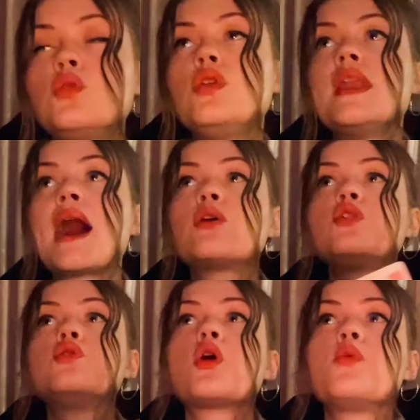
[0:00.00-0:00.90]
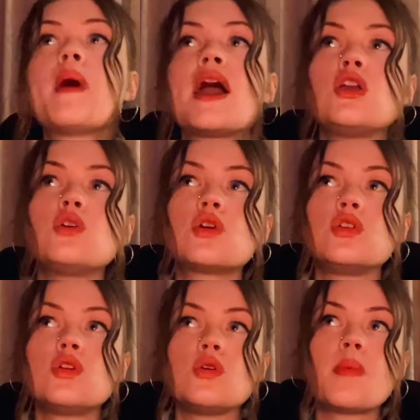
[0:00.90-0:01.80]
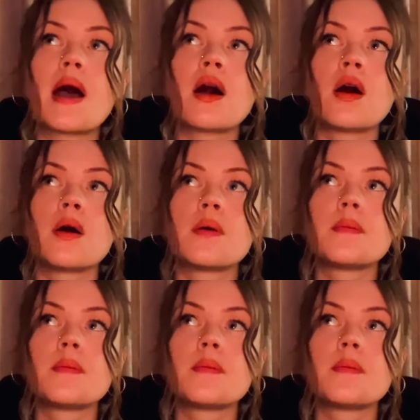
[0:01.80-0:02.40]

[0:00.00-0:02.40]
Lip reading: know better, you can do better.